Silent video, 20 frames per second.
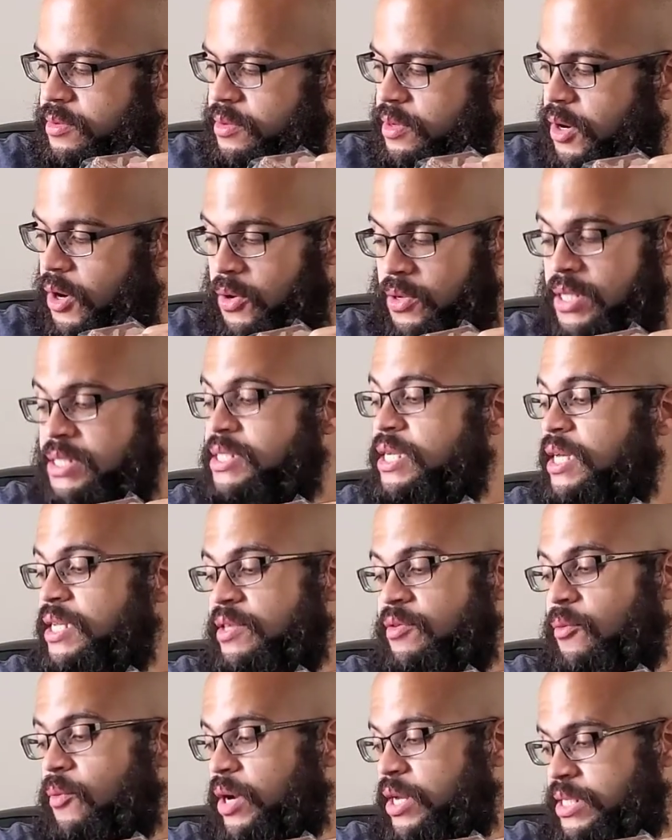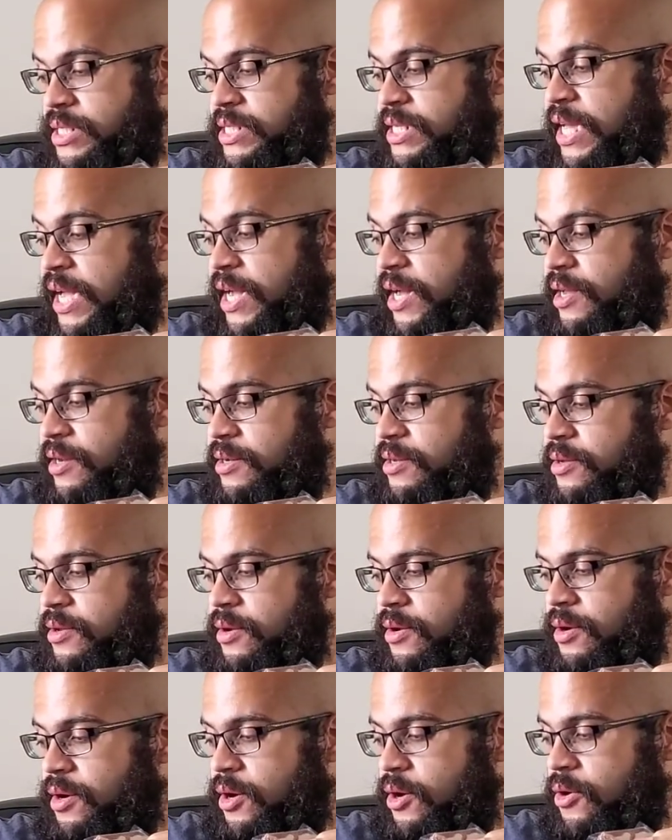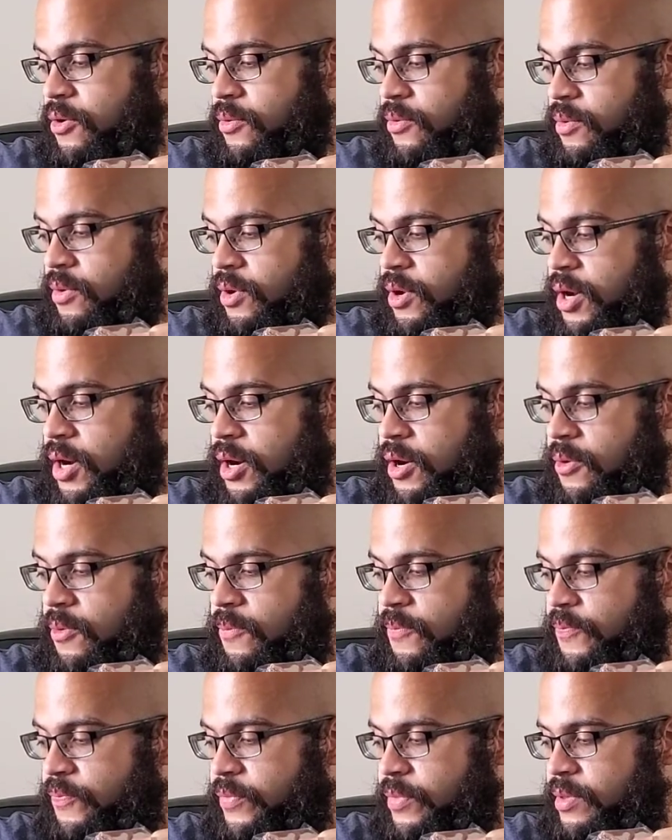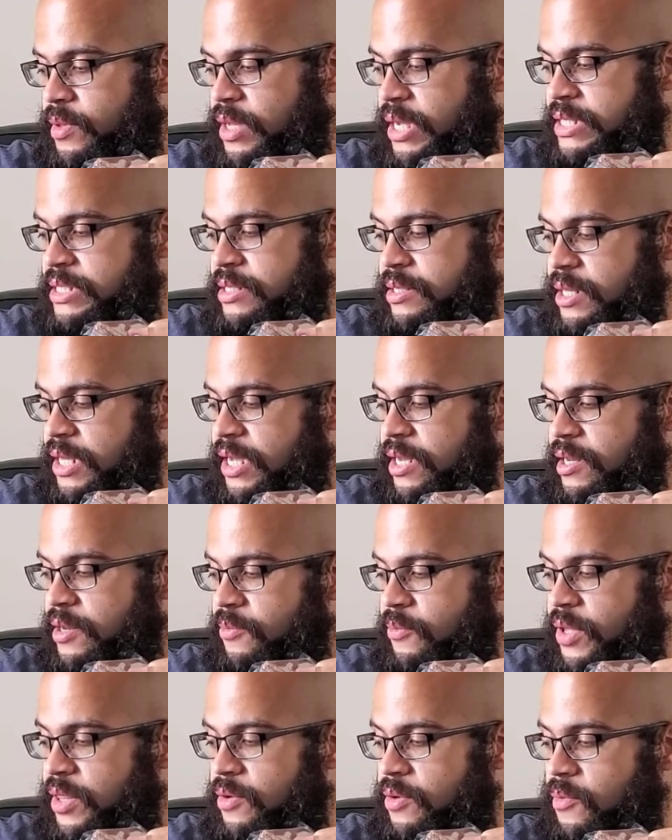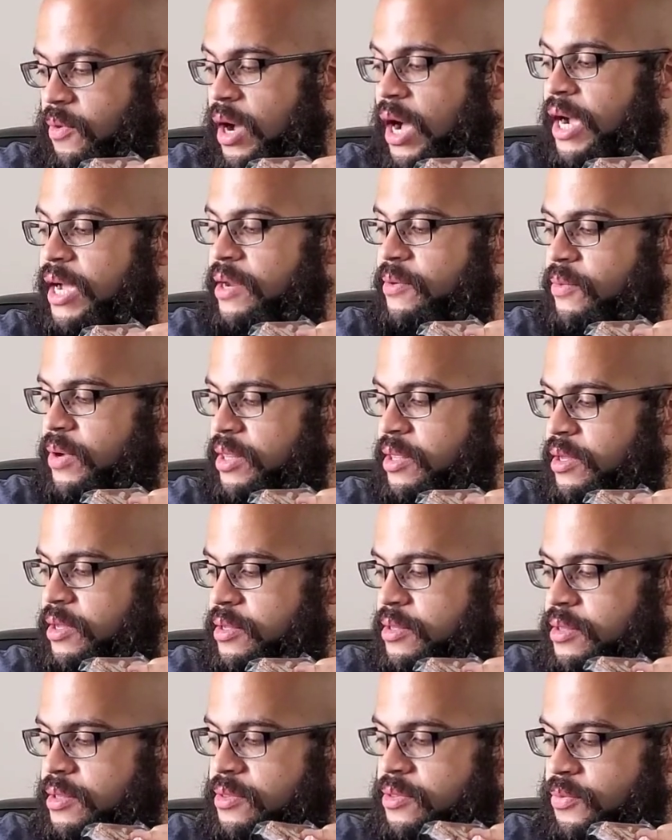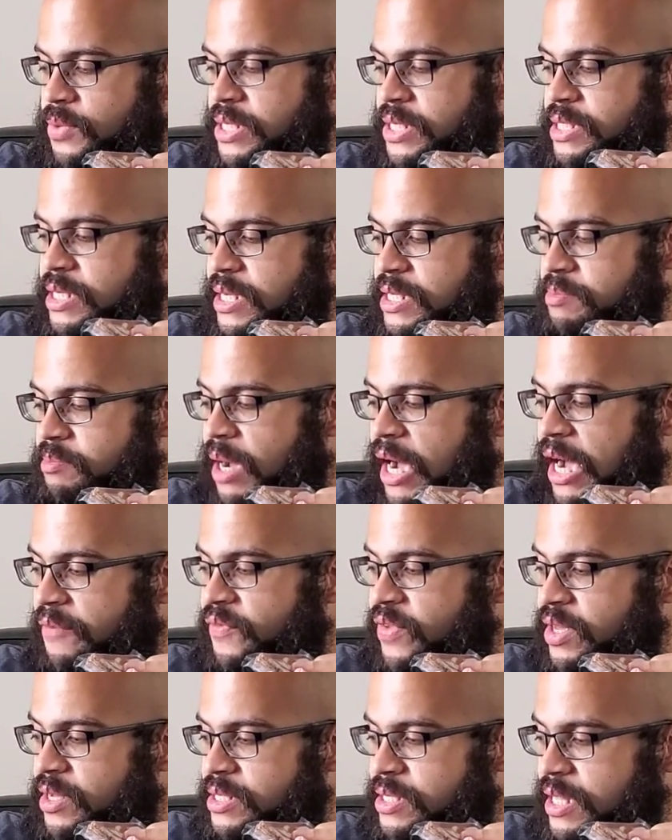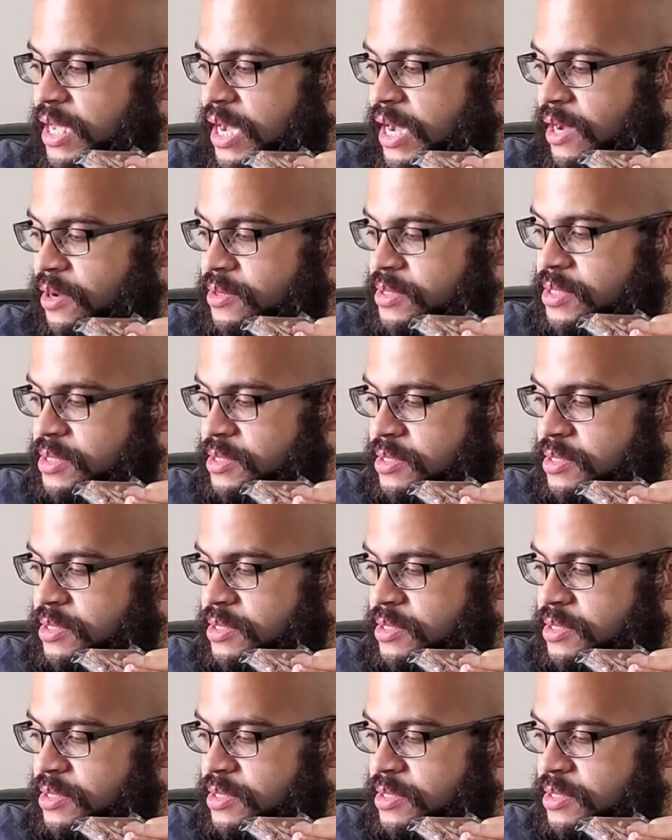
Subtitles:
Oh, this doesn't even want to stand. Oh no. It's leaning with it, rocking with it. 3-6 Mafia's in the house.